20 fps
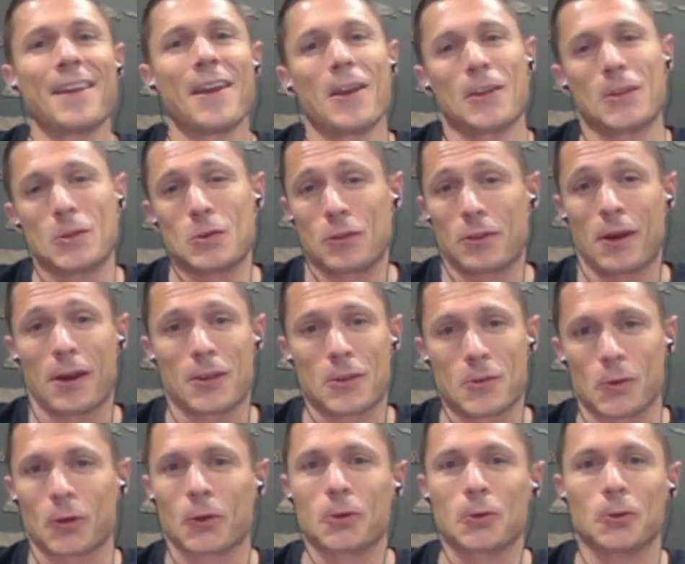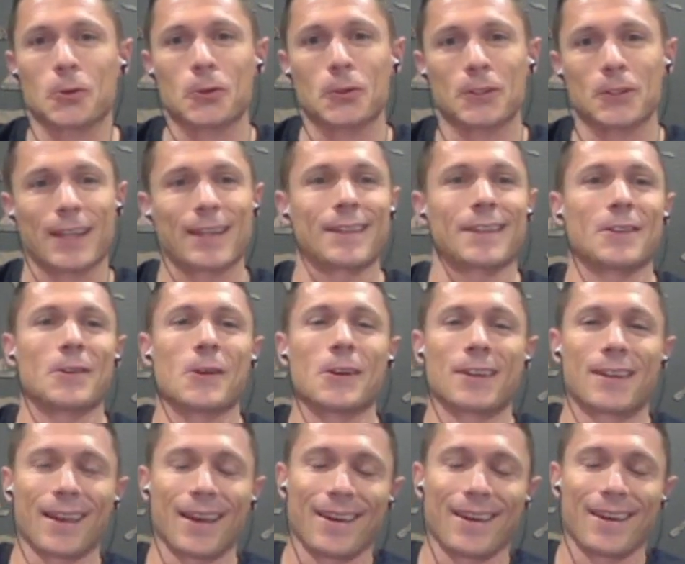You thought you were cool? Like me
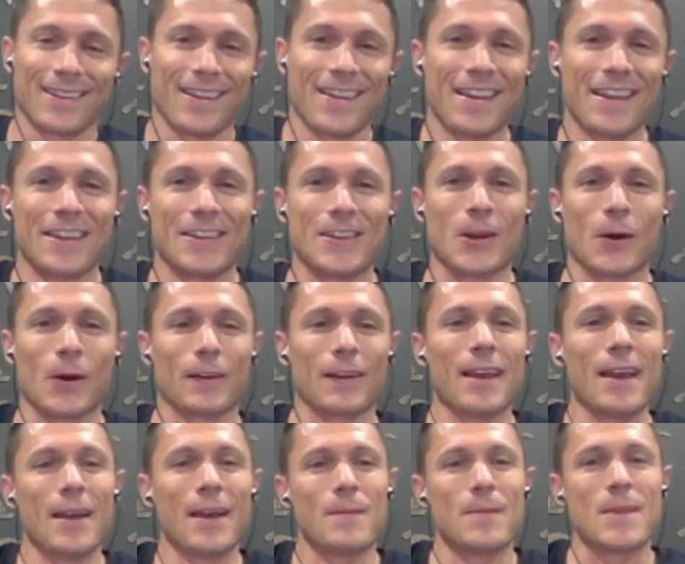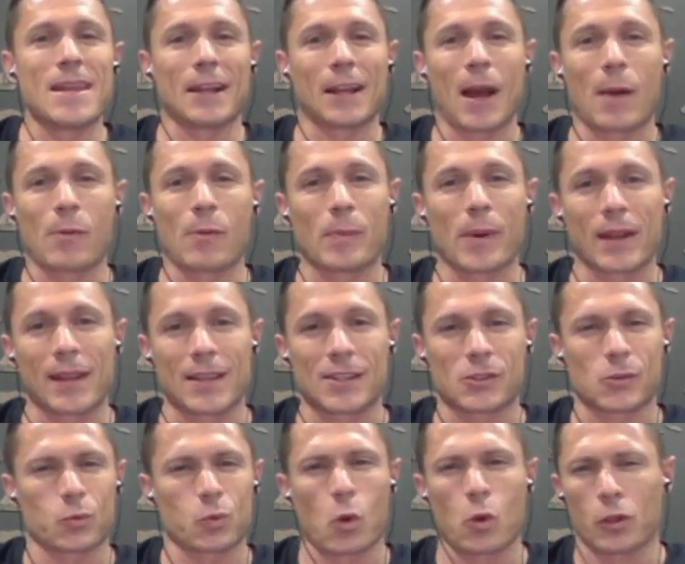and a couple
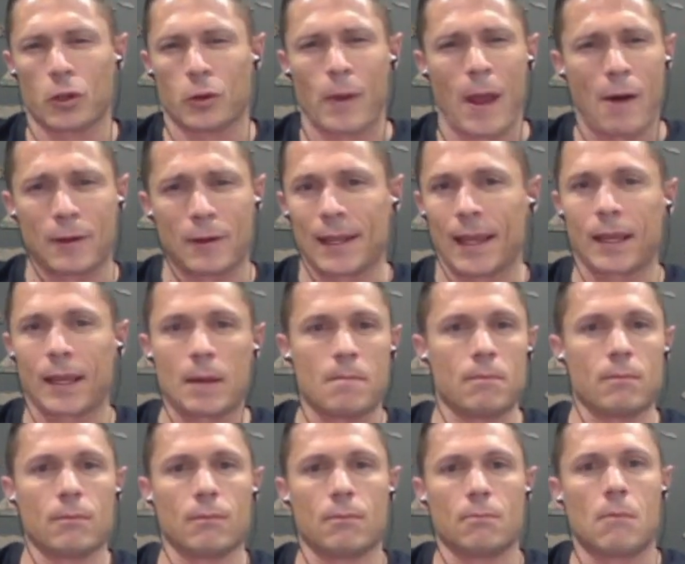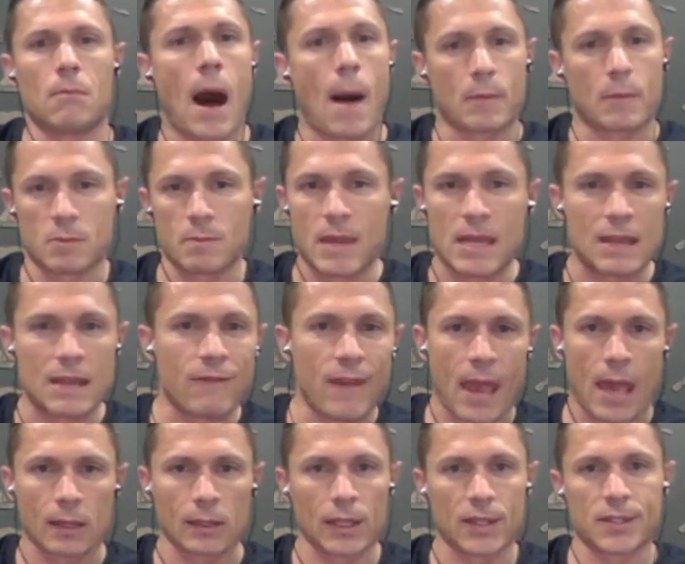buddies rolling around in like a mom's
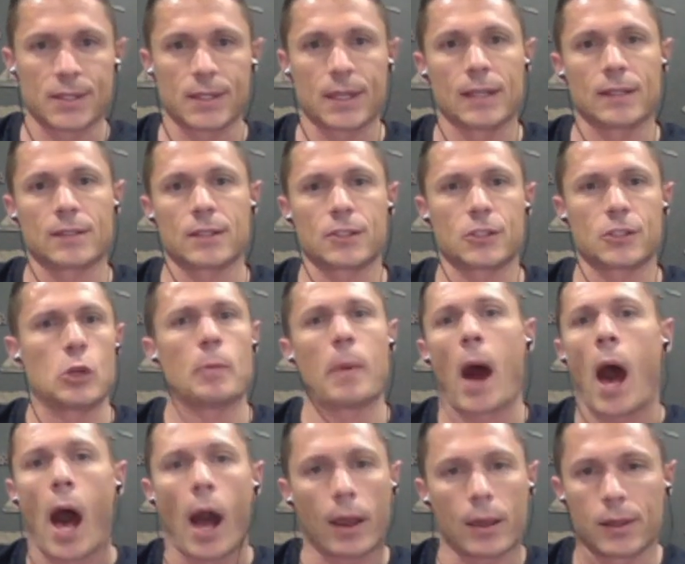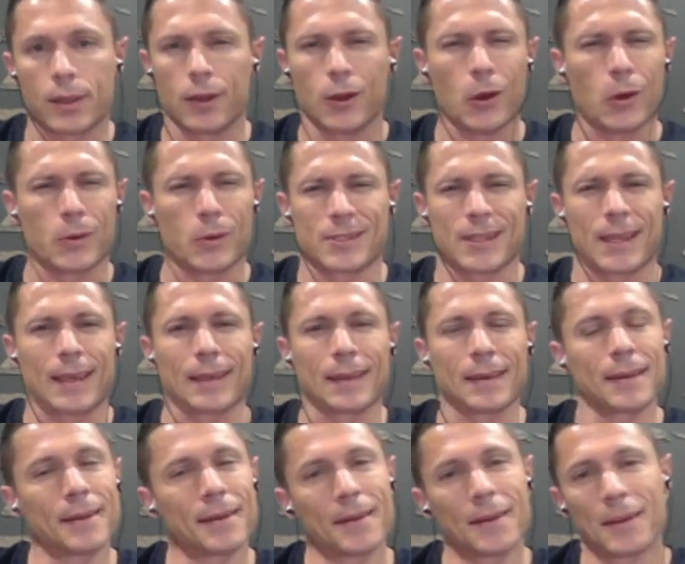minivan listening to Tupac, it was
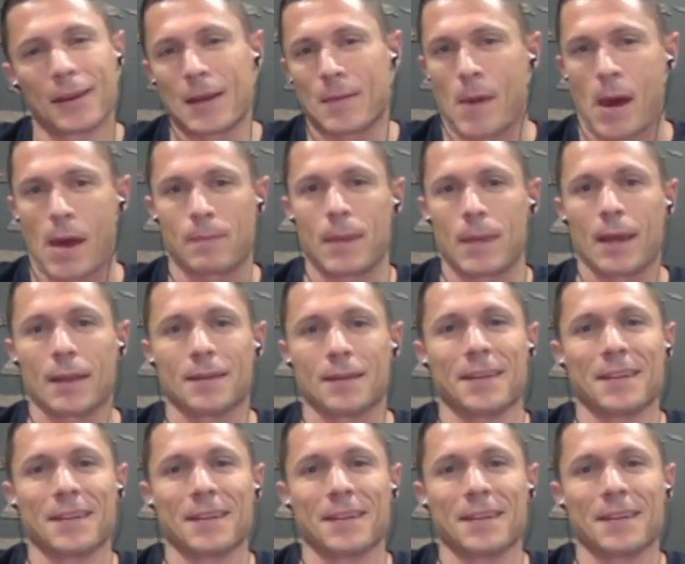like, come on, man.